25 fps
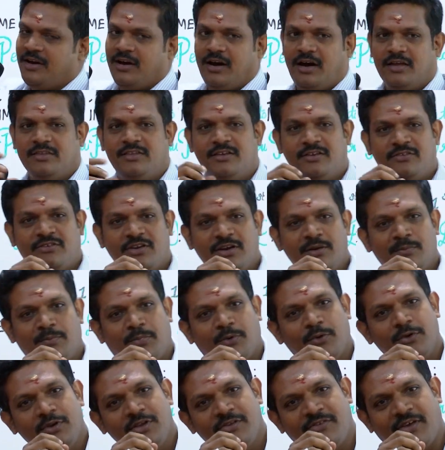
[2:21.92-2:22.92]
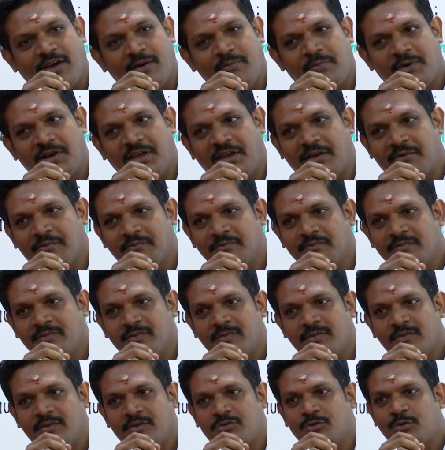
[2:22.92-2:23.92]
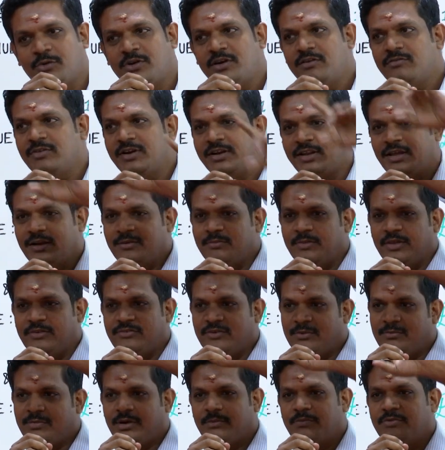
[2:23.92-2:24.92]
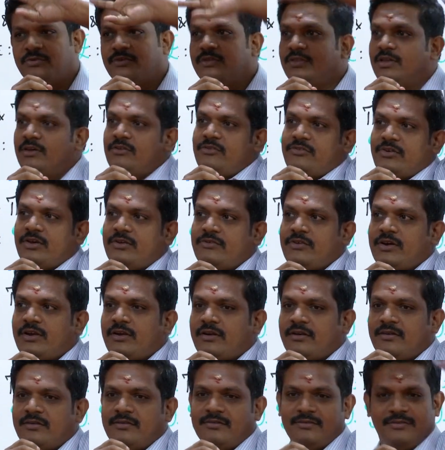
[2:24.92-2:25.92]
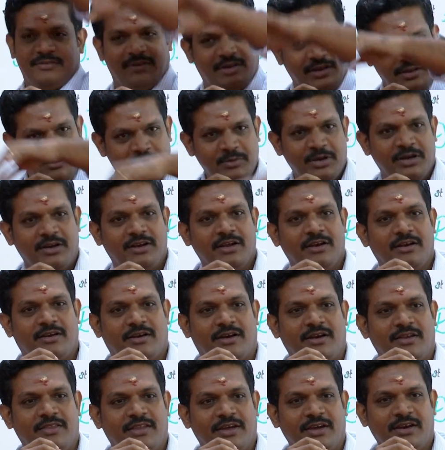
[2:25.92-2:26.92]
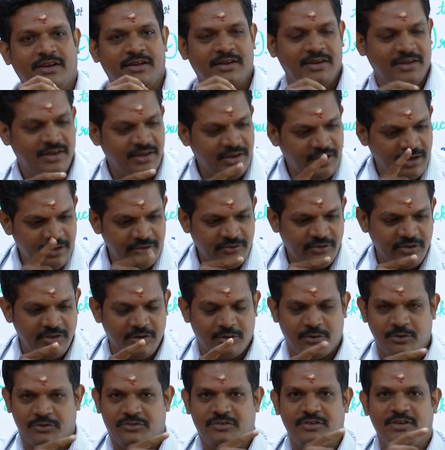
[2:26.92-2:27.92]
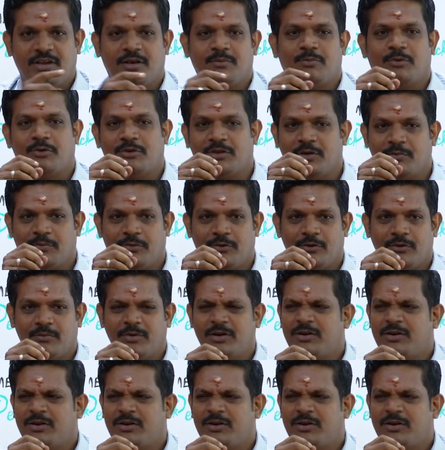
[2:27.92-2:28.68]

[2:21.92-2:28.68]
Other side poll is happening. The student will tell me, they will say, sir, immediately I'll run there, I'll see the question, I'll put the poll.